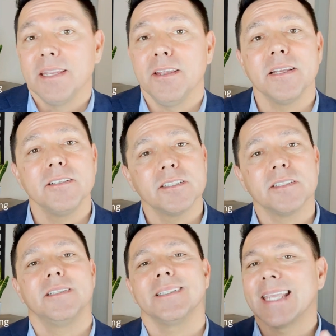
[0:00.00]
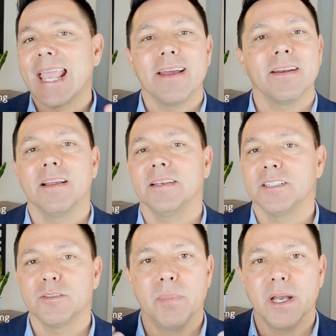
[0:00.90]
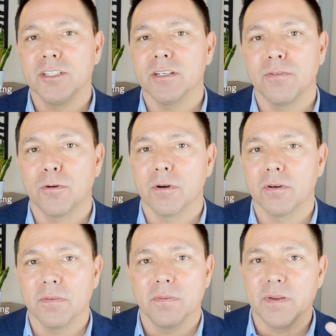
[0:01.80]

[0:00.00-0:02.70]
you can just count on this budget for